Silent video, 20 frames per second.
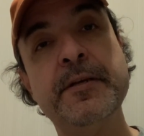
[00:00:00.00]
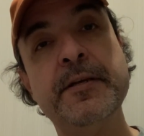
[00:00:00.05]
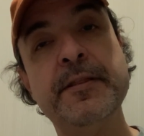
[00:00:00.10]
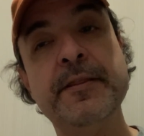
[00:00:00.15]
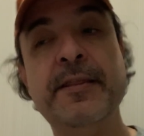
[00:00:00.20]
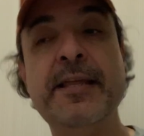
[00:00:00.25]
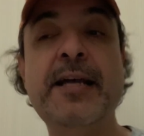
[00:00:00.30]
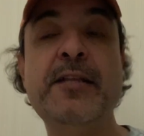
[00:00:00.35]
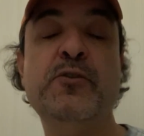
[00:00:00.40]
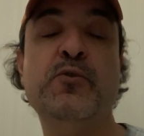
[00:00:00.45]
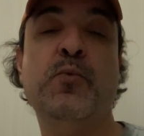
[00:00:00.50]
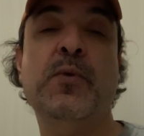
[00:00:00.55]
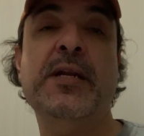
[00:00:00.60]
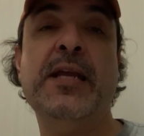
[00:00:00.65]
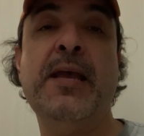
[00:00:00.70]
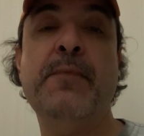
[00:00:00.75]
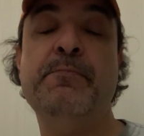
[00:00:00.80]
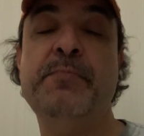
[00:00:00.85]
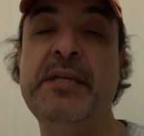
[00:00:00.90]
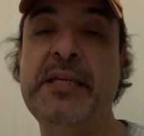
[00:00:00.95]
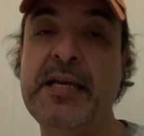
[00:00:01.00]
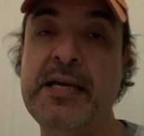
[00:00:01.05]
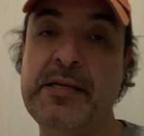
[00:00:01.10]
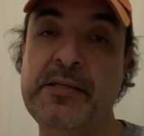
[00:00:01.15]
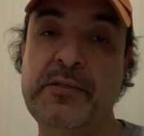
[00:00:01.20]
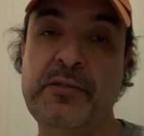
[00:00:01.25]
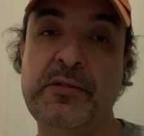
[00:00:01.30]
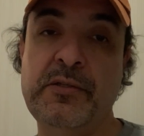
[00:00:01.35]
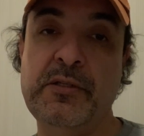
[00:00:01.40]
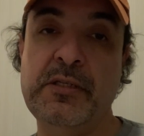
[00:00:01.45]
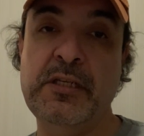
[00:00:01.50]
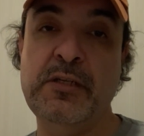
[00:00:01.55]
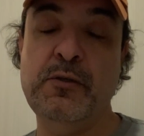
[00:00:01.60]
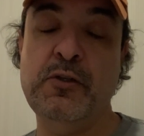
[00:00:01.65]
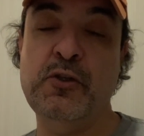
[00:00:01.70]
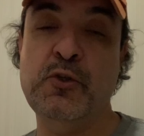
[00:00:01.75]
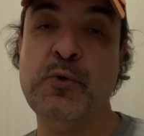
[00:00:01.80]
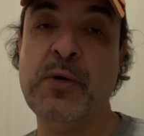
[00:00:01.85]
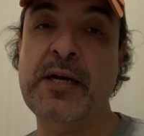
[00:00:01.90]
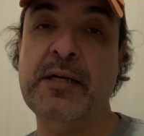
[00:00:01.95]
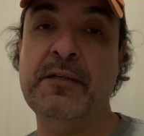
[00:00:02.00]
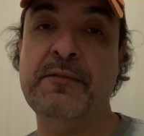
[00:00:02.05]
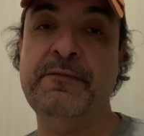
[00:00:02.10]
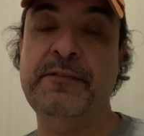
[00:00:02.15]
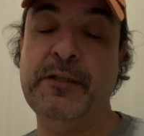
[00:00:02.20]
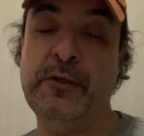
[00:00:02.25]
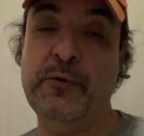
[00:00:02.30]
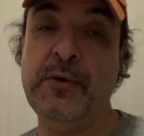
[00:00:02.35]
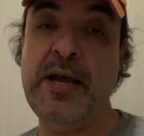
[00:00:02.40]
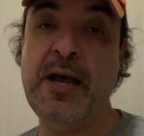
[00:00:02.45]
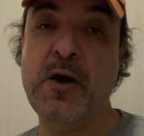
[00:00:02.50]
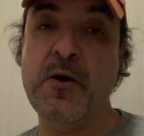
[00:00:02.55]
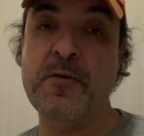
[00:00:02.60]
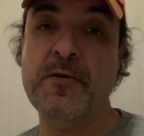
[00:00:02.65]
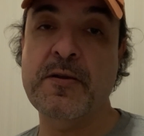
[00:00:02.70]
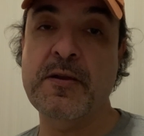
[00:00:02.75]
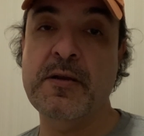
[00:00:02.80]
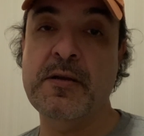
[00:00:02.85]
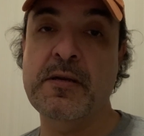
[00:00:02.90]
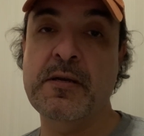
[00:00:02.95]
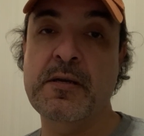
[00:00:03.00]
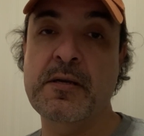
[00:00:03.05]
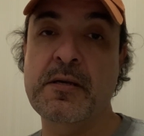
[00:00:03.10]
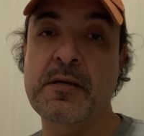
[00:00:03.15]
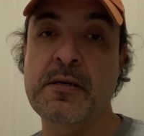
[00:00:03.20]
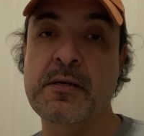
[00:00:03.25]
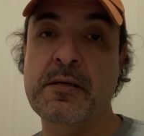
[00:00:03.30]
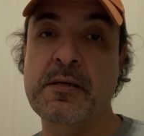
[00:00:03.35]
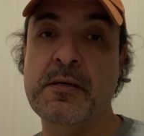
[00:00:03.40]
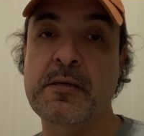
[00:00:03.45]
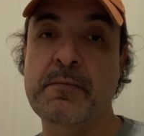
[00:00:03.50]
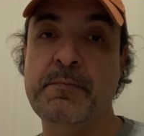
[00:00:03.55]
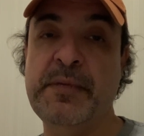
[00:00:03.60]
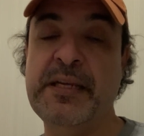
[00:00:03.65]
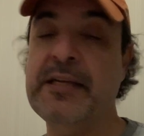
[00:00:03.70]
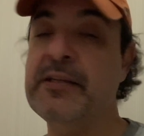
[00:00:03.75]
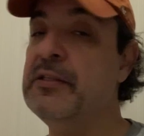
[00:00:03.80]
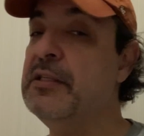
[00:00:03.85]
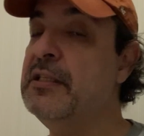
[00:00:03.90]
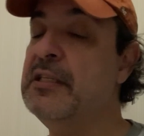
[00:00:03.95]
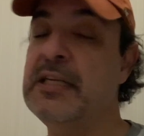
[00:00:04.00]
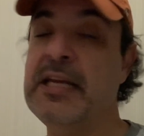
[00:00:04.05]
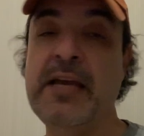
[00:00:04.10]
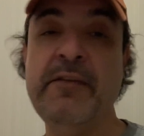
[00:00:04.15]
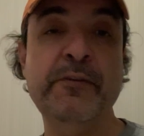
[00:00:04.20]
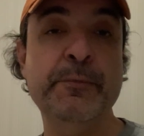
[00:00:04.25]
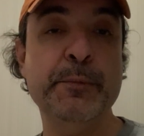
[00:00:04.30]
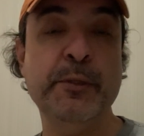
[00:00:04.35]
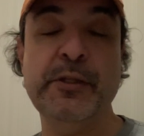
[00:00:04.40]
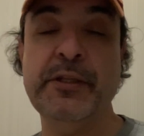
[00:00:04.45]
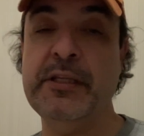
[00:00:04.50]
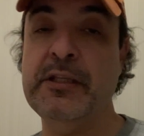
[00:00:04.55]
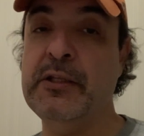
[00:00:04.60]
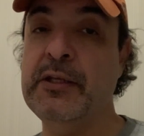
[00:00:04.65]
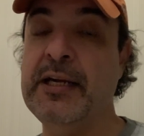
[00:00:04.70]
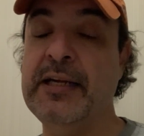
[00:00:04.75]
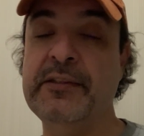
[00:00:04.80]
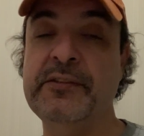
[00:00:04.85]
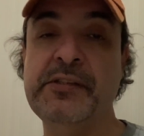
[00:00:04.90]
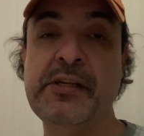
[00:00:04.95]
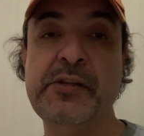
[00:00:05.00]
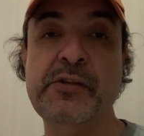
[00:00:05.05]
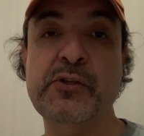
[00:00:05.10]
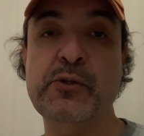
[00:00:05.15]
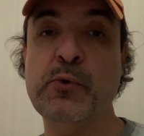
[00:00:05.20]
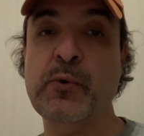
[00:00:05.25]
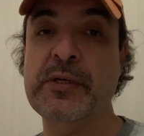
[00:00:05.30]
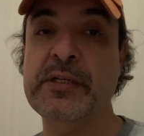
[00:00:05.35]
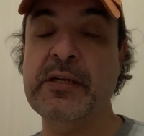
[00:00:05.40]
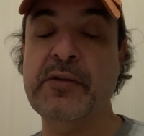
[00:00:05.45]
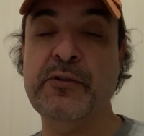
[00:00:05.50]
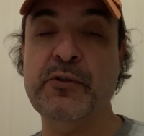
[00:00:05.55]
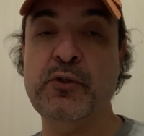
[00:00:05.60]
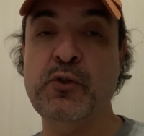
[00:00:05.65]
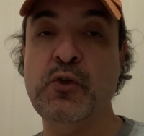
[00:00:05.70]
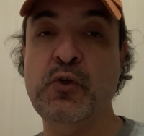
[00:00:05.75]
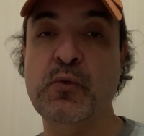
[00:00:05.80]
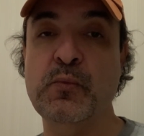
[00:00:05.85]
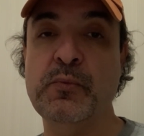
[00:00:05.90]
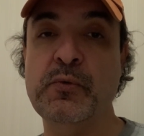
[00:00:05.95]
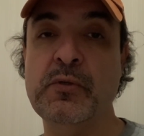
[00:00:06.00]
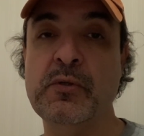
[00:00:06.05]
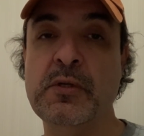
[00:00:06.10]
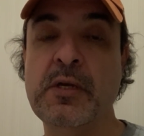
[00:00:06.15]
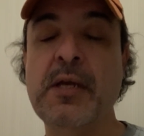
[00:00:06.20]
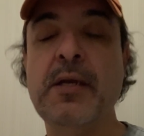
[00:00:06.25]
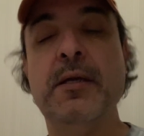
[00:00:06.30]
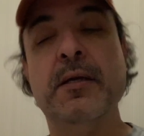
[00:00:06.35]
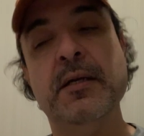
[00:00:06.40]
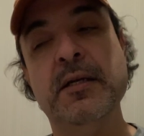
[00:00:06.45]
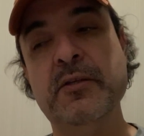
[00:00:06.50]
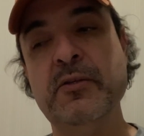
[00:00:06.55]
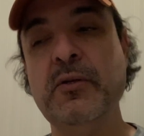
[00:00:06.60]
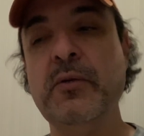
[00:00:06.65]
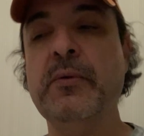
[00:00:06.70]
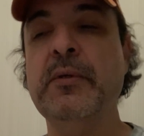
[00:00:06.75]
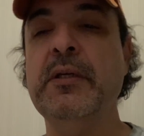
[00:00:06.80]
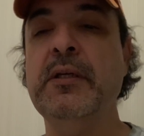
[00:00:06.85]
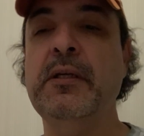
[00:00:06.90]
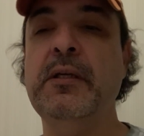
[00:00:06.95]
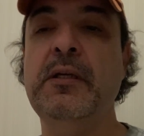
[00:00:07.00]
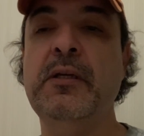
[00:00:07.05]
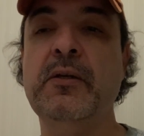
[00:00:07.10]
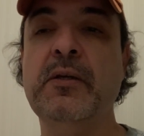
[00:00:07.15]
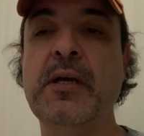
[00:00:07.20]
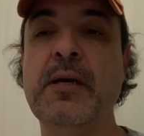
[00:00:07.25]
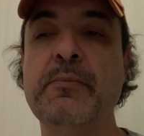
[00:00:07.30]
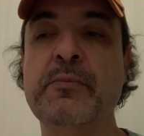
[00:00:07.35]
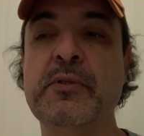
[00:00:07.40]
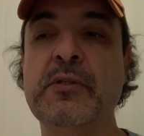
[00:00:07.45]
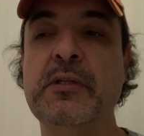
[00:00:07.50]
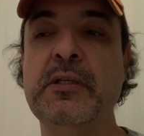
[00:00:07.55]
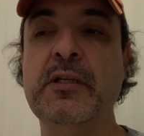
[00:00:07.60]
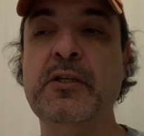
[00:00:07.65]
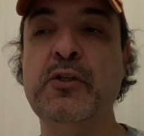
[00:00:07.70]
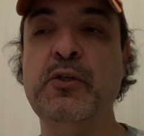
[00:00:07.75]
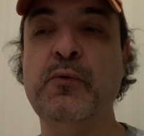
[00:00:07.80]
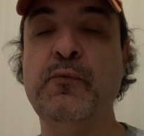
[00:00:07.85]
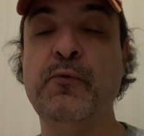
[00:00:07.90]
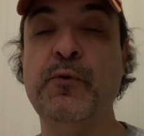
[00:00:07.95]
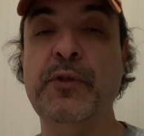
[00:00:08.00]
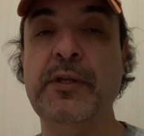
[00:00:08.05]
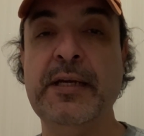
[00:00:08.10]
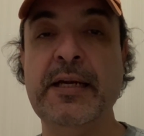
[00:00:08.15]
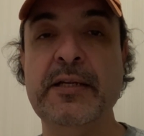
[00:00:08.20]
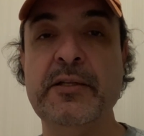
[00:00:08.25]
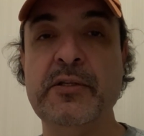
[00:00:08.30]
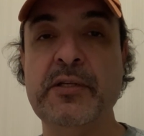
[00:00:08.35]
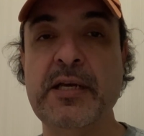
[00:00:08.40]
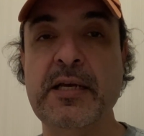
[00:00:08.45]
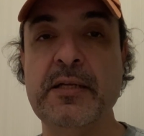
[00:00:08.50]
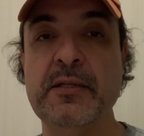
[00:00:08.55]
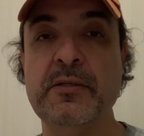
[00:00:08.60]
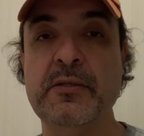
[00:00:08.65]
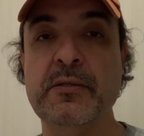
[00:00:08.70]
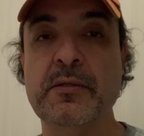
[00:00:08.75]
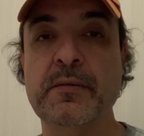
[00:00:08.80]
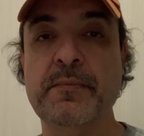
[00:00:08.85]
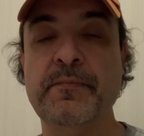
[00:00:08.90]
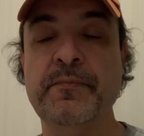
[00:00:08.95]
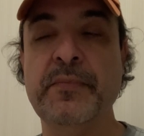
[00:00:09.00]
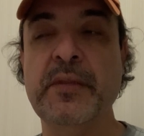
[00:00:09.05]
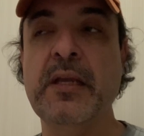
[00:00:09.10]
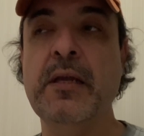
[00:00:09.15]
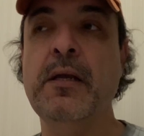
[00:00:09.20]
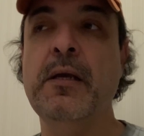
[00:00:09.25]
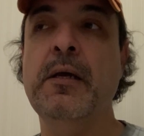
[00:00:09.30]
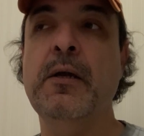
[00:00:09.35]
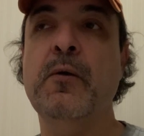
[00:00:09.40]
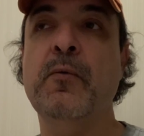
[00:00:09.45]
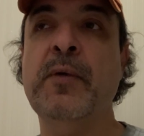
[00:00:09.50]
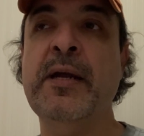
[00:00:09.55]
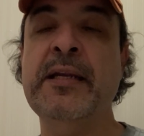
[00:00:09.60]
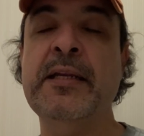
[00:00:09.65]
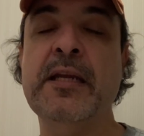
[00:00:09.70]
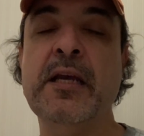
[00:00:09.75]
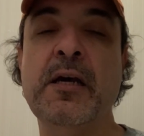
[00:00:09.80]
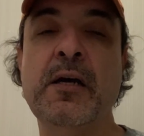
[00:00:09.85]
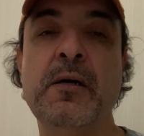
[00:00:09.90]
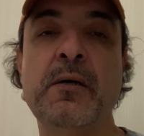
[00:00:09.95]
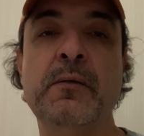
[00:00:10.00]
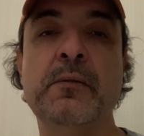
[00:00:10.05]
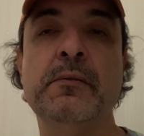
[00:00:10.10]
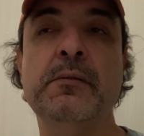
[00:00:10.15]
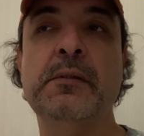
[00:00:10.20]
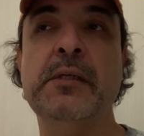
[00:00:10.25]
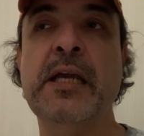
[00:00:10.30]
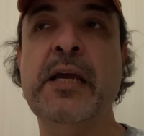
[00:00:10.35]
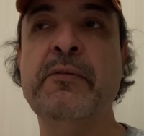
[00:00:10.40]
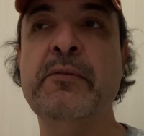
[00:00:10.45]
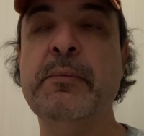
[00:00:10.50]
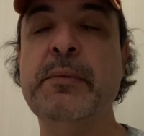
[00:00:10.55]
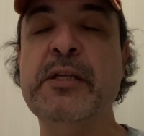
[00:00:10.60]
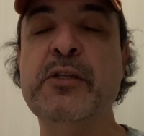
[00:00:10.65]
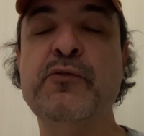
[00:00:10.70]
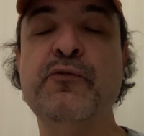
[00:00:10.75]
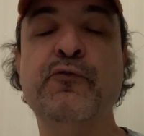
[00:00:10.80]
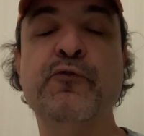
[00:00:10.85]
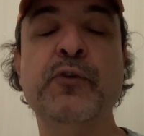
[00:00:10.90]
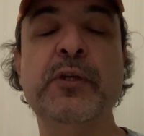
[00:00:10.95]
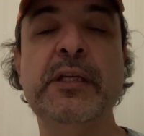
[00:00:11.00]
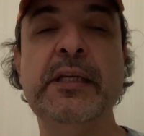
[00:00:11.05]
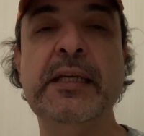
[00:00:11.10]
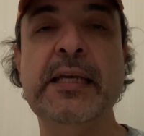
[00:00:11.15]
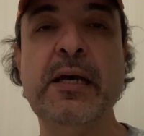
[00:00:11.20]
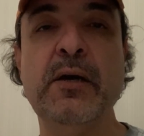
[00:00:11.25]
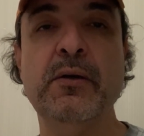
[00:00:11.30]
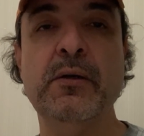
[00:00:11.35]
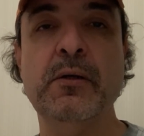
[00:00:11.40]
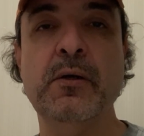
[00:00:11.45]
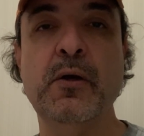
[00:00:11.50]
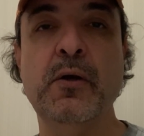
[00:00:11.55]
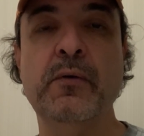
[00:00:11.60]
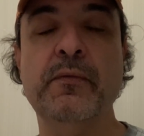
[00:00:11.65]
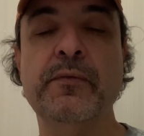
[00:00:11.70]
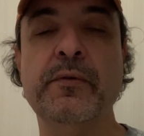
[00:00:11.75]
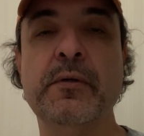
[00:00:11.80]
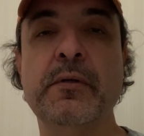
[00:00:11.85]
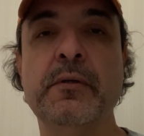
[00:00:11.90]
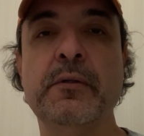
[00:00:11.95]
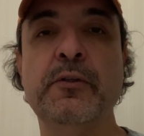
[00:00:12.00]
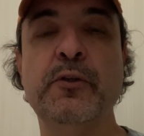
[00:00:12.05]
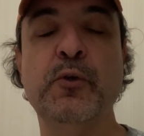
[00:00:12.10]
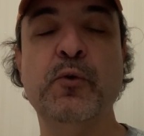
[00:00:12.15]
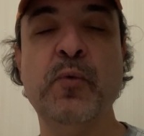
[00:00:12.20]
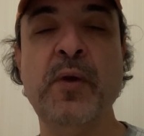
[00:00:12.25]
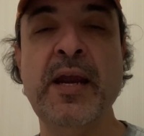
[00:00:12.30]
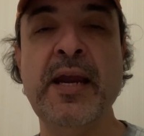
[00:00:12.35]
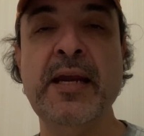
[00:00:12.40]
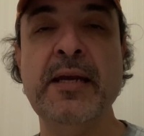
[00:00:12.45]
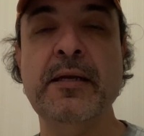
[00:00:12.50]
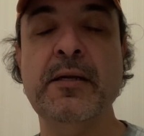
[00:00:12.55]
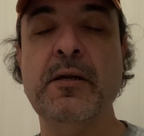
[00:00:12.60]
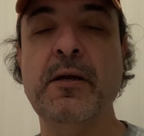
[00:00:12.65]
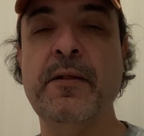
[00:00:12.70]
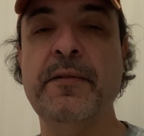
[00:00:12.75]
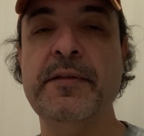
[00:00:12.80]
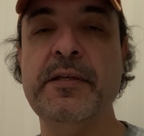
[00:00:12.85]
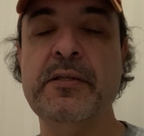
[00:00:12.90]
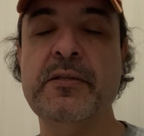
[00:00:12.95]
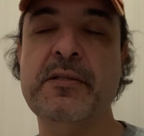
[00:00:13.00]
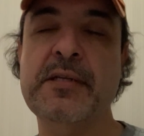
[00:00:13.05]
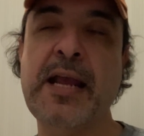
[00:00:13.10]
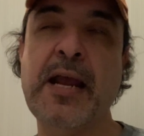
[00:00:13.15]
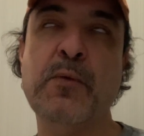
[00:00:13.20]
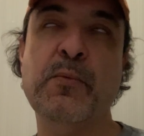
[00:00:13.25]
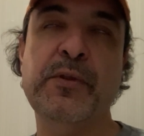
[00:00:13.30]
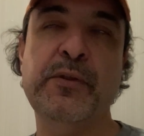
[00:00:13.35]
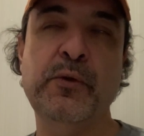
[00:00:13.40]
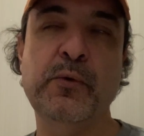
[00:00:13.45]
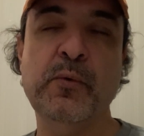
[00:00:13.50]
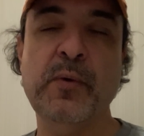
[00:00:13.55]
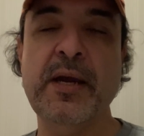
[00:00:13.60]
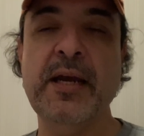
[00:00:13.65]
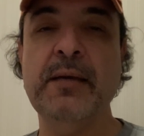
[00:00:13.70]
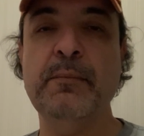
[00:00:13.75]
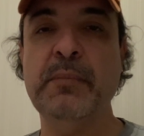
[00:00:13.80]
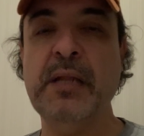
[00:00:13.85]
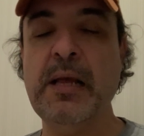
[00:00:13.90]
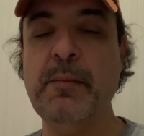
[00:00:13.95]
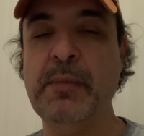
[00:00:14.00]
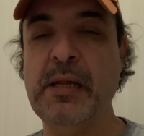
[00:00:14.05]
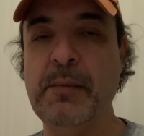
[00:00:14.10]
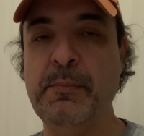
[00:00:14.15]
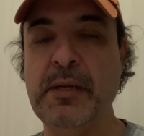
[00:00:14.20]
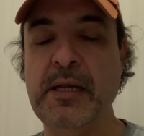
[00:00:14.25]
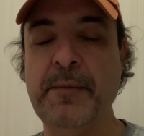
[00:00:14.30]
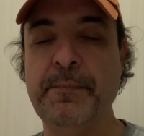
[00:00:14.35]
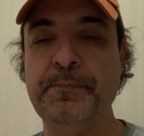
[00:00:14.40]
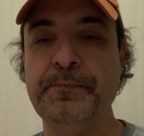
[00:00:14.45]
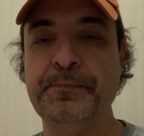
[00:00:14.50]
That's what MBS is trying to figure out, because it's inevitable that the United States is going down the tubes. And so here comes the issue for the United States. Right now, everybody's freaking out over Ukraine and all this, stand with Ukraine, blah, blah, blah.